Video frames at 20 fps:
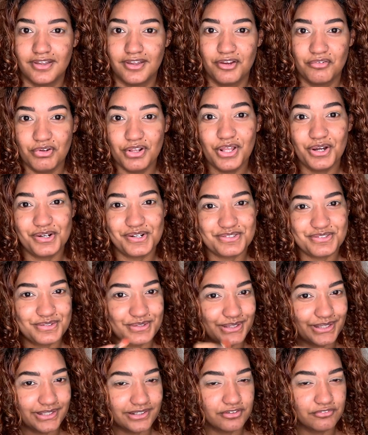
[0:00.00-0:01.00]
really hard to
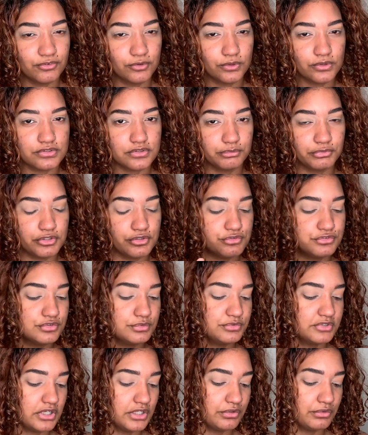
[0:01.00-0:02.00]
like focus on my YouTube
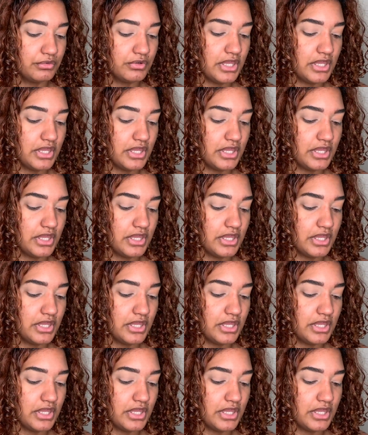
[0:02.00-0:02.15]
channel.